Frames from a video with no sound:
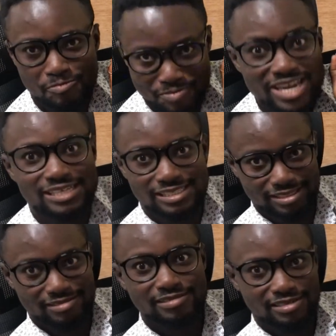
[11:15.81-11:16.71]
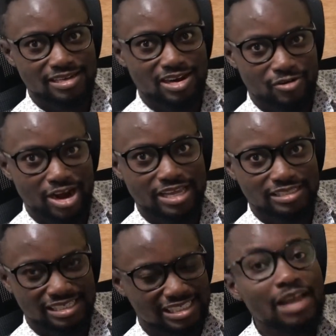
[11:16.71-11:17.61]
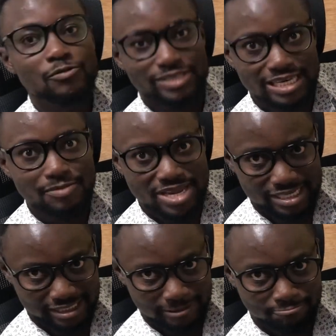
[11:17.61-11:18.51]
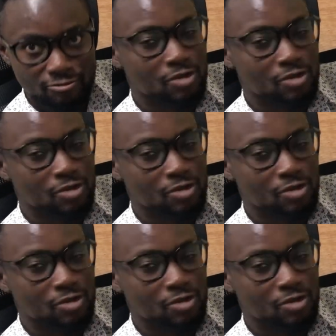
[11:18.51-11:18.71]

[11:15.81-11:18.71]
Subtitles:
medicine, right? It's time to take the medicine.